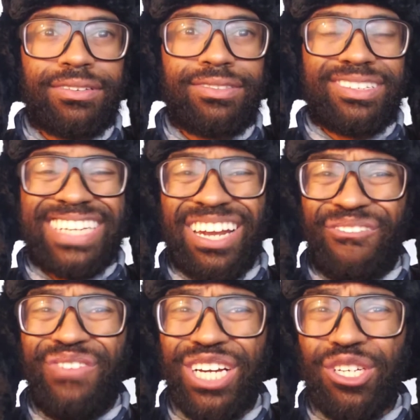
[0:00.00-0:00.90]
to kind of
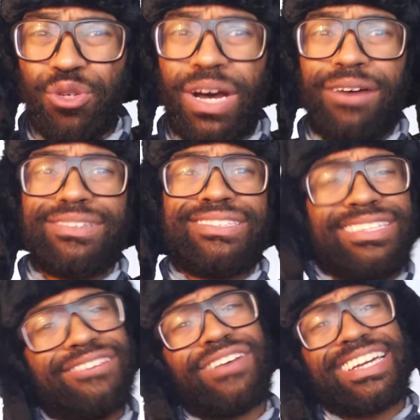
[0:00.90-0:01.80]
figure you out to
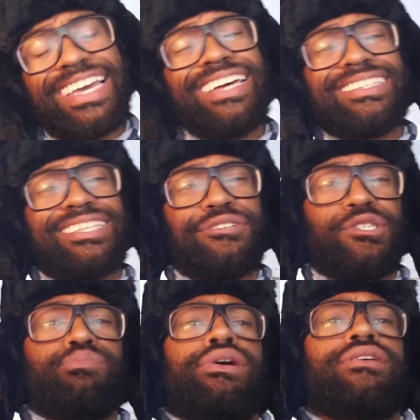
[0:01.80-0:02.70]
see if I can sell this
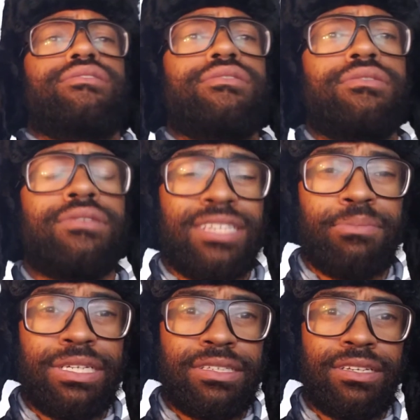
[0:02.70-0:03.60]
product to you. Does that
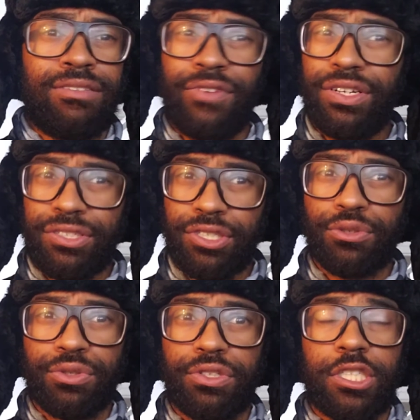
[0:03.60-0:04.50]
make sense? A very
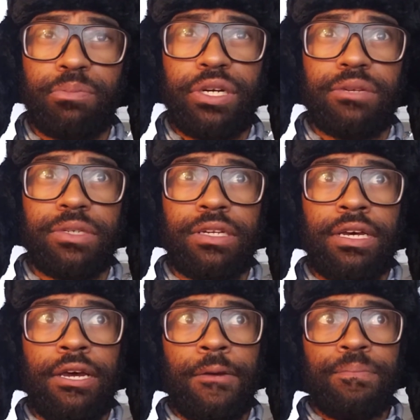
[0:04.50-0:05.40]
social experiment.
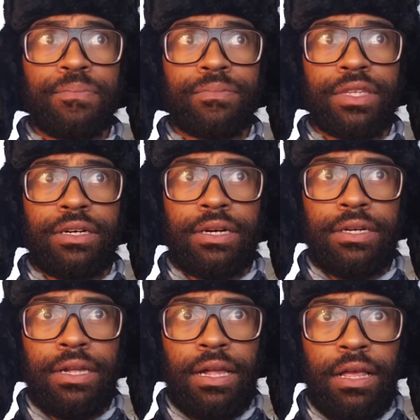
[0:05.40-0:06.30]
All
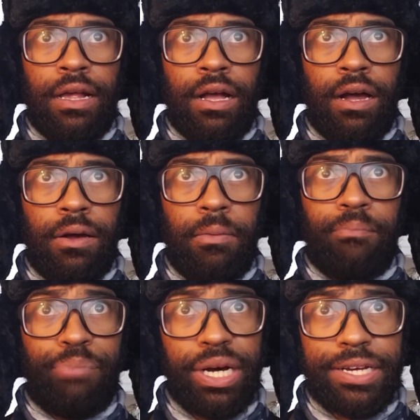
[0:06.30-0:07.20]
right.
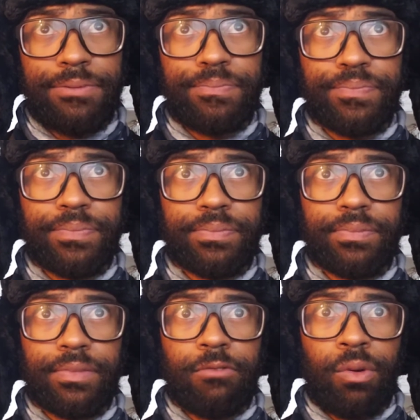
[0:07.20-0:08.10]
But
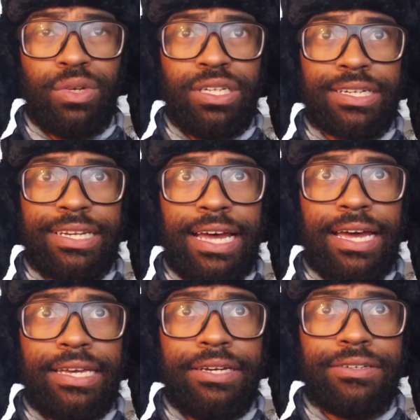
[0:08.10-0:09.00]
what we're looking
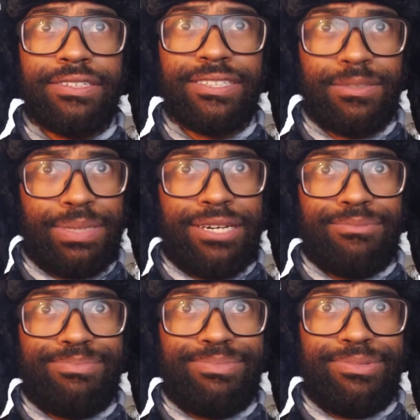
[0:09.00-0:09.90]
at here, this is
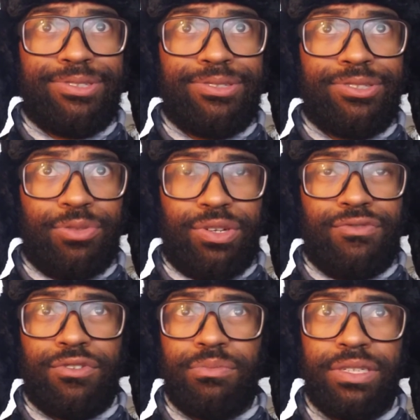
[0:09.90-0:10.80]
about
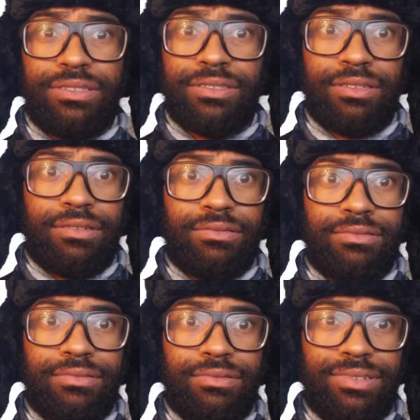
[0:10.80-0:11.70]
24 minutes ago.
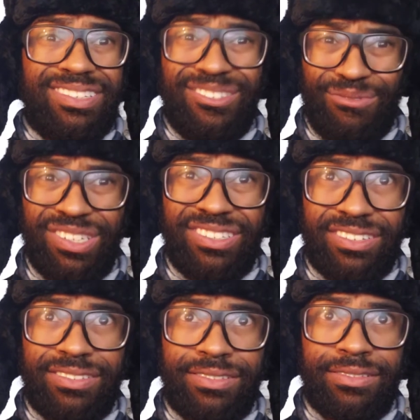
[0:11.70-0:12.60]
This is
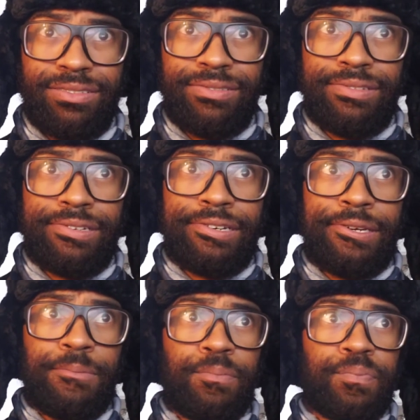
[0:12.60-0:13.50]
recent. All right.